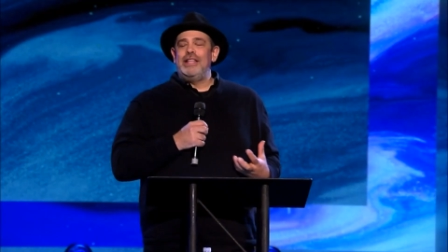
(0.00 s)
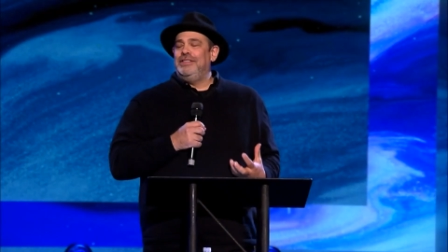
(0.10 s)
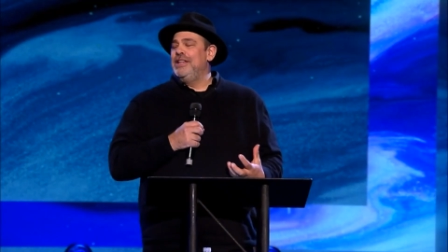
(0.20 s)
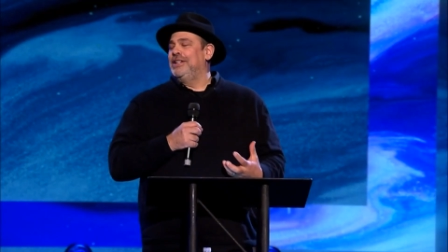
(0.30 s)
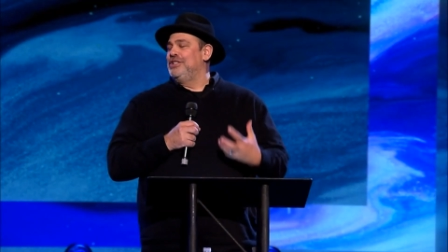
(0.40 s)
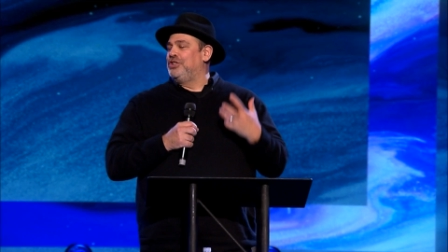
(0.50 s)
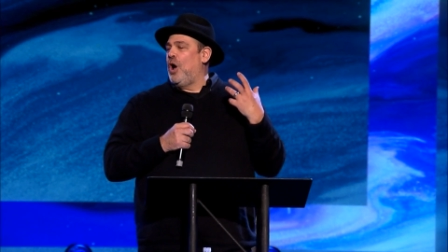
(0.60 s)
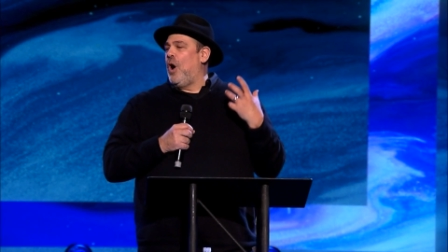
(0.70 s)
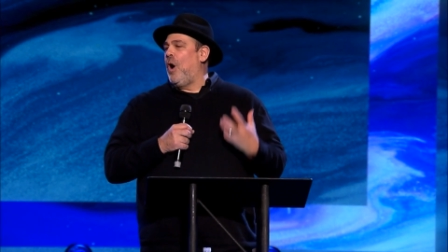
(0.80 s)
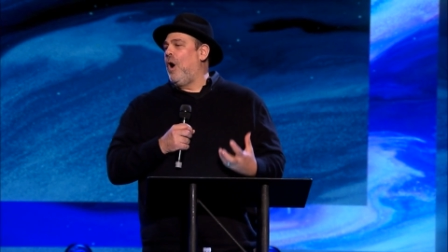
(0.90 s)
I think is
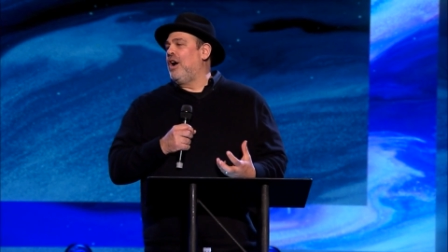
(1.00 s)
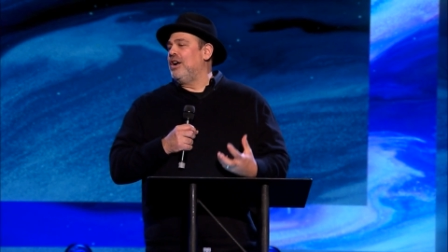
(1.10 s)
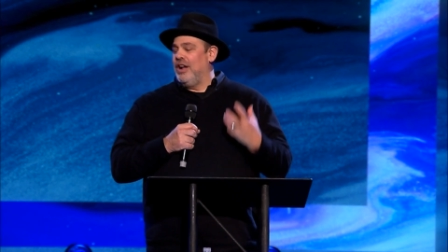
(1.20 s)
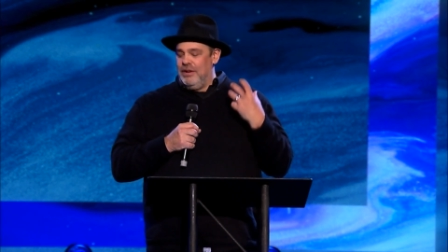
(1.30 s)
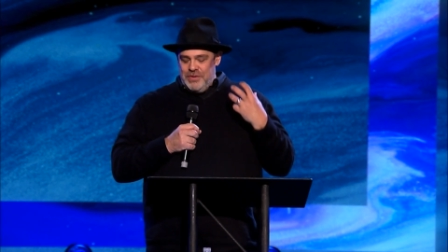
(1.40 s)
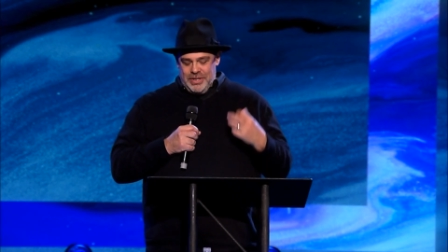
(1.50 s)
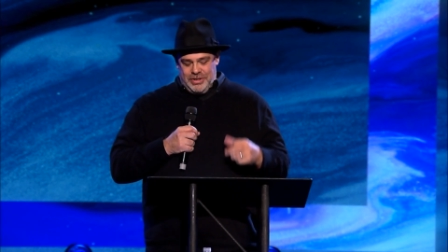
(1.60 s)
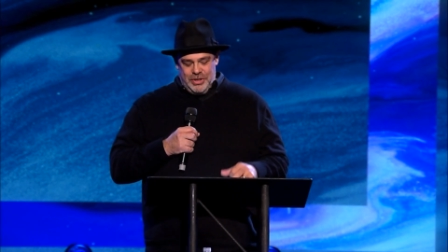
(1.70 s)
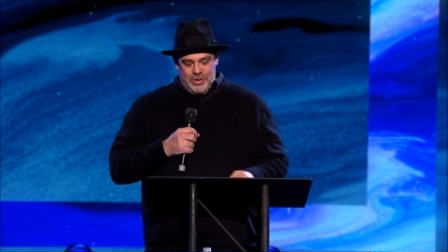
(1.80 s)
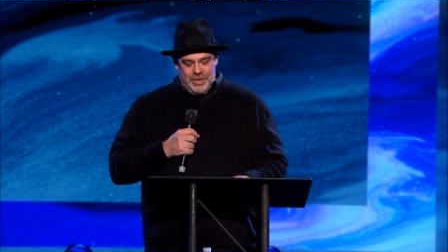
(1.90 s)
the heart of
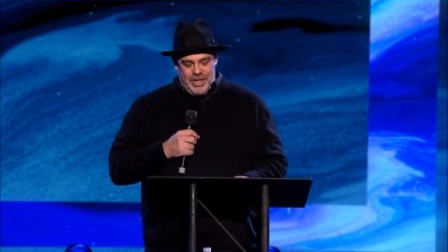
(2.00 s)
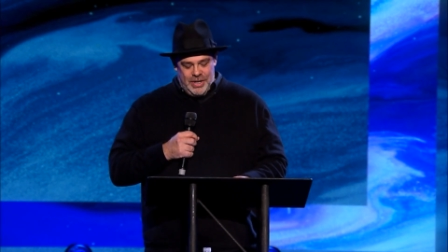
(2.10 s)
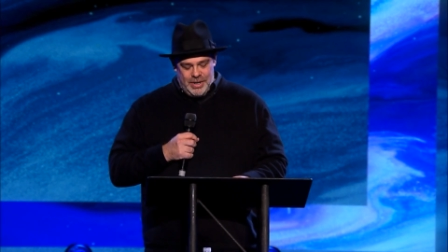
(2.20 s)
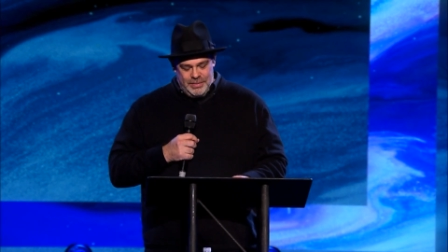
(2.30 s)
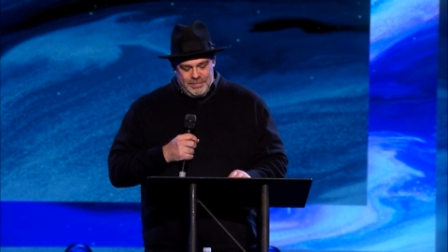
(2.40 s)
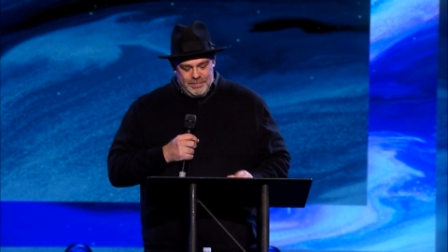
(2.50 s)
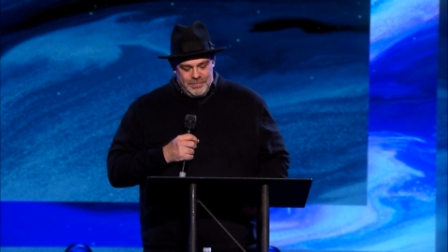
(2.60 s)
this new year,